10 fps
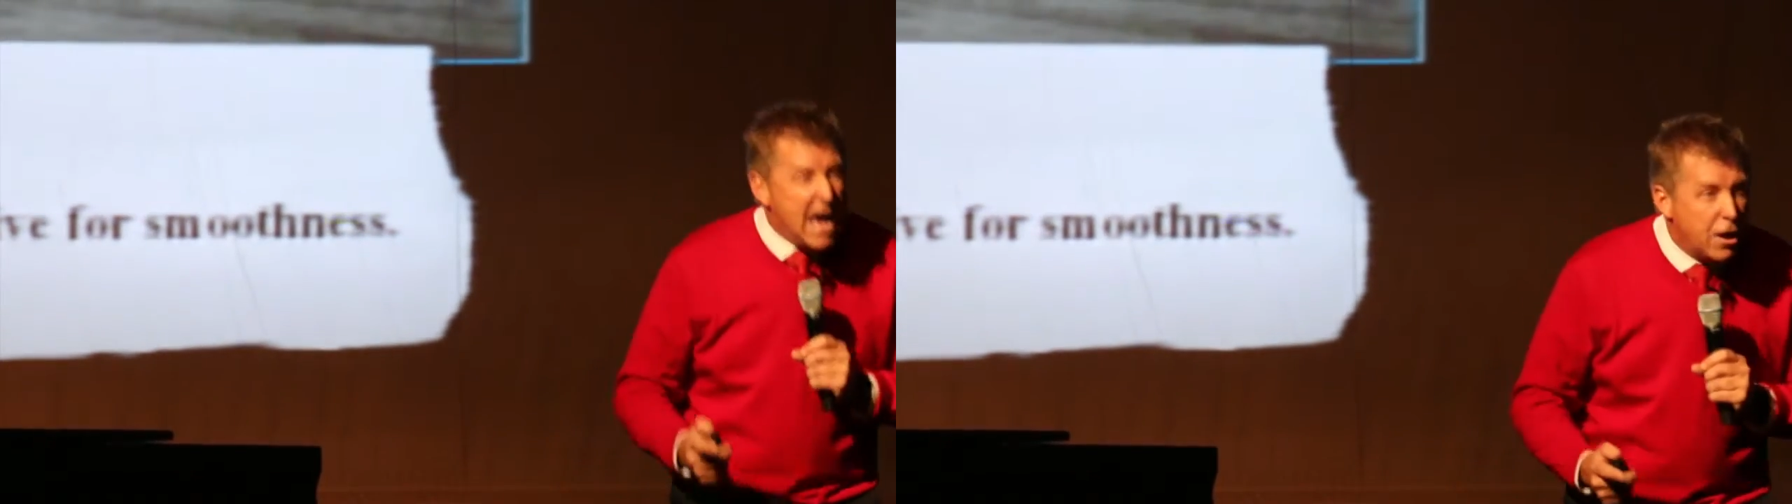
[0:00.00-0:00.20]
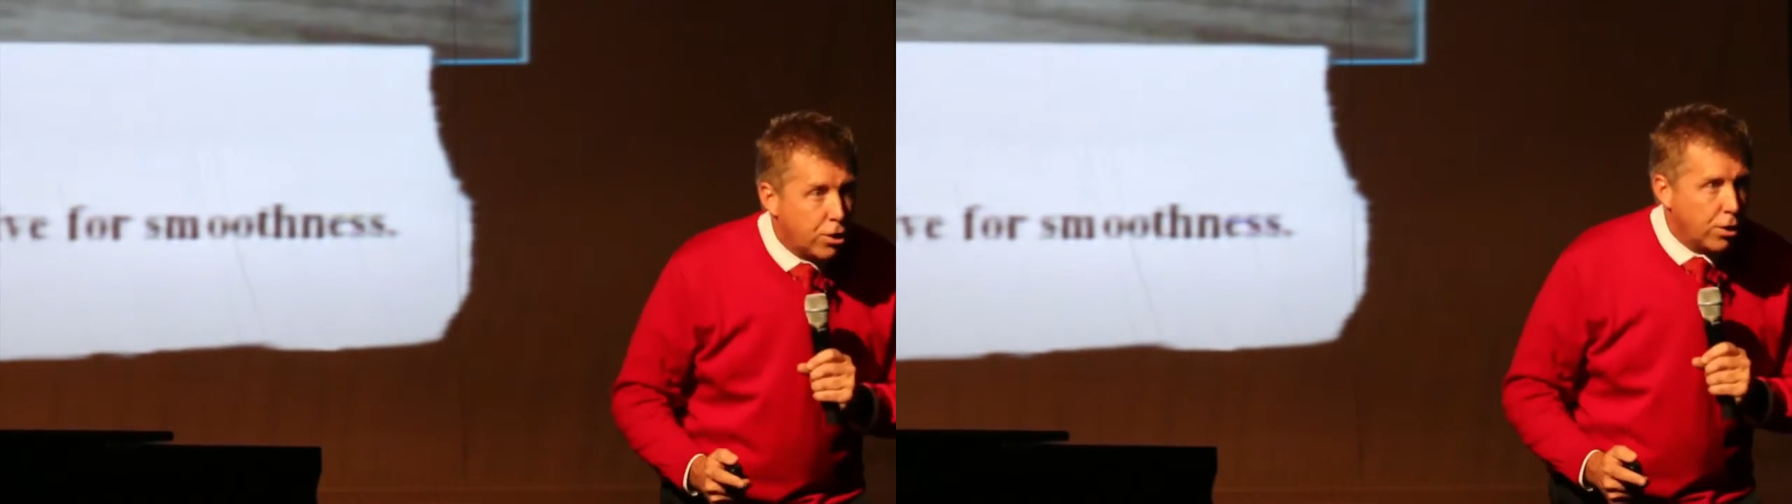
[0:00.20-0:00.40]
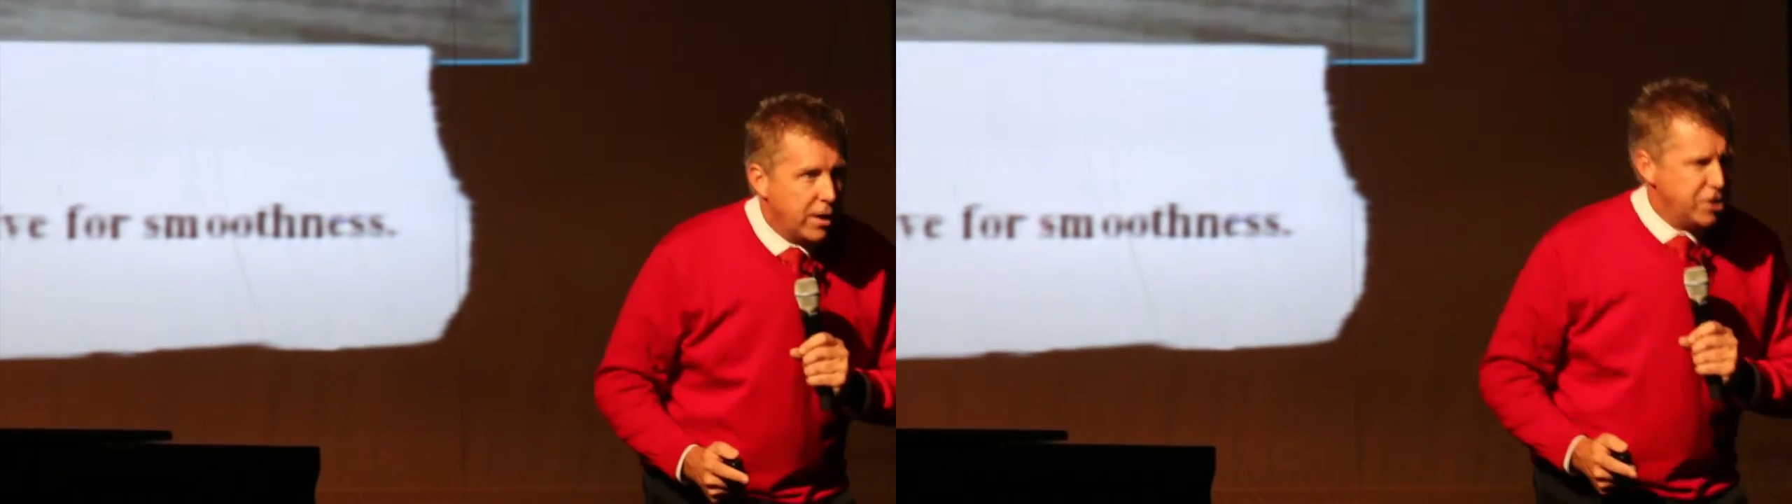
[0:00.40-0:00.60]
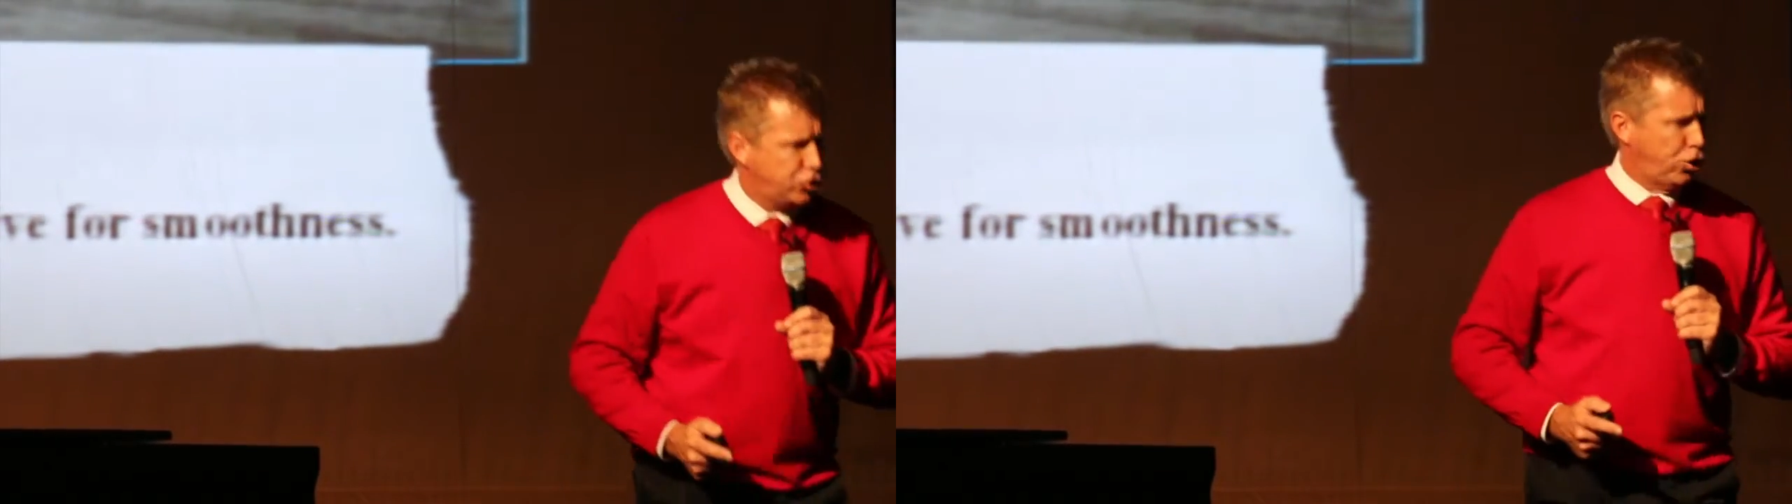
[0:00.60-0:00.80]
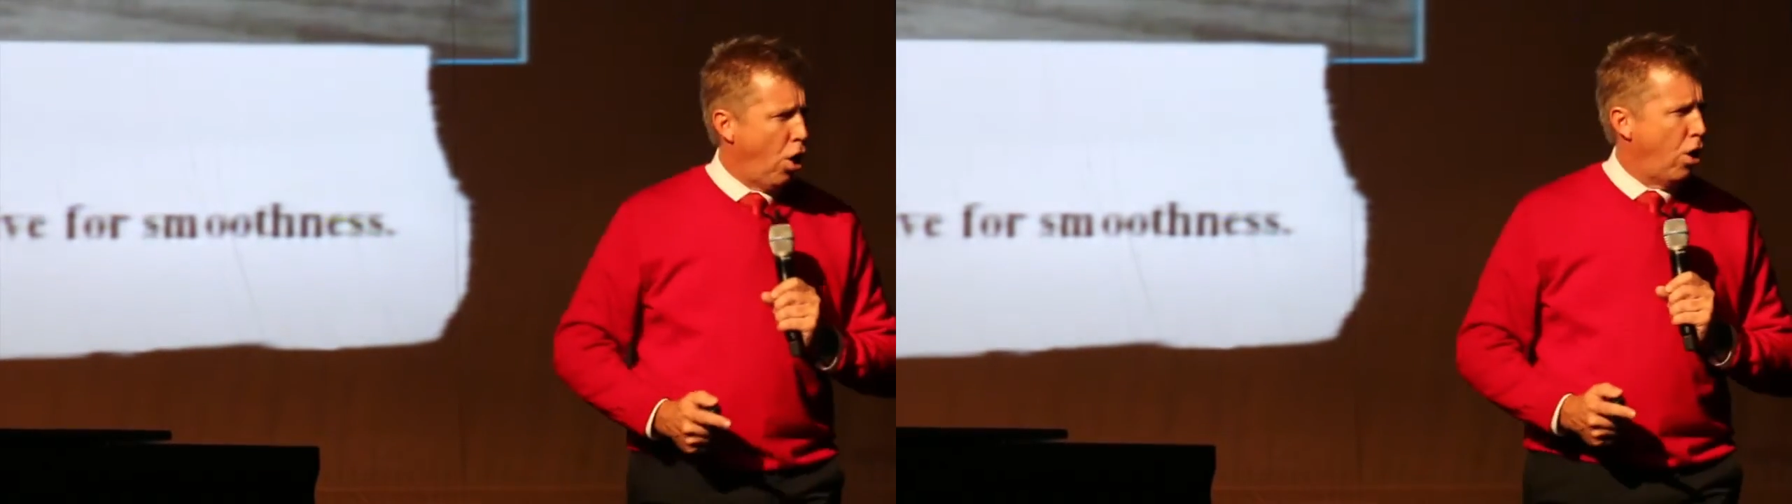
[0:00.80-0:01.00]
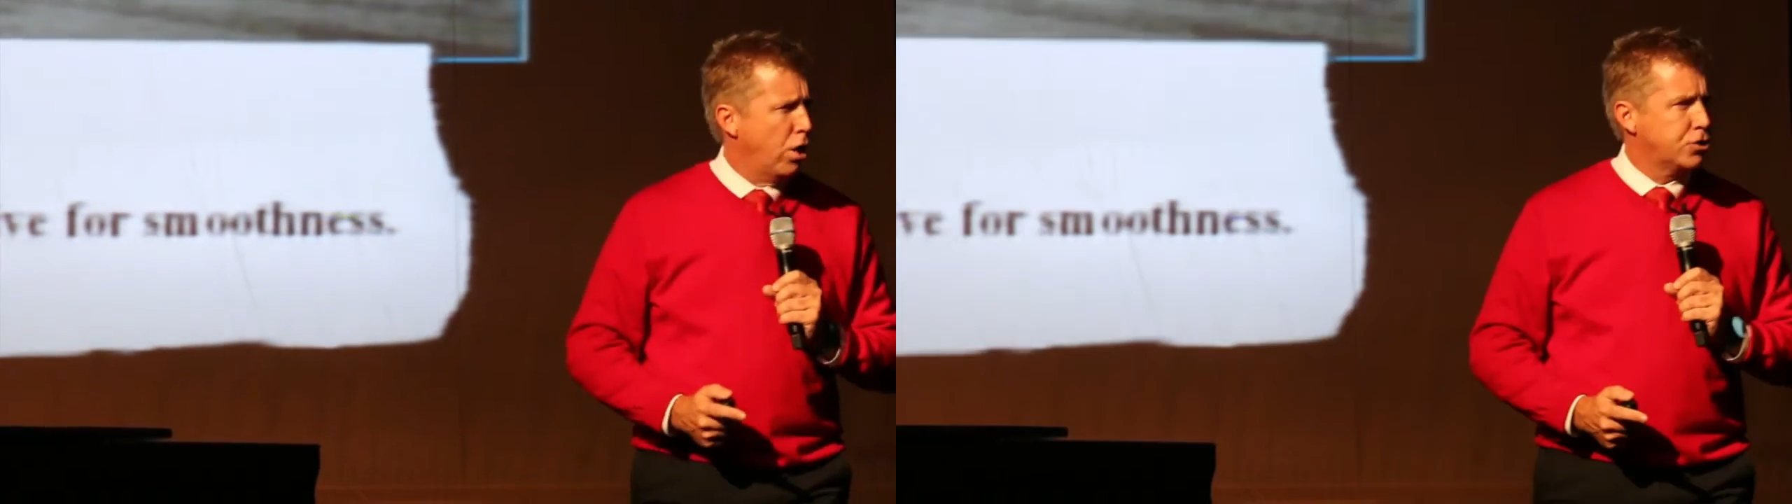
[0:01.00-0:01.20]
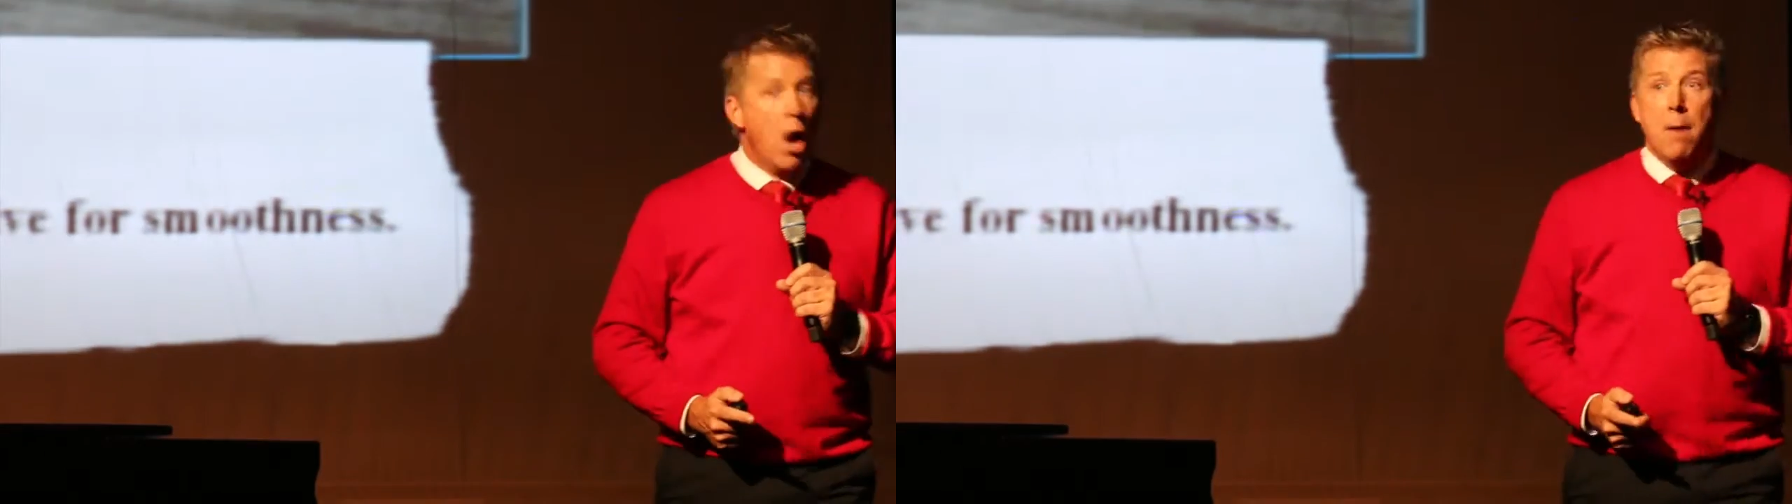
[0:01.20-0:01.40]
editor in charge.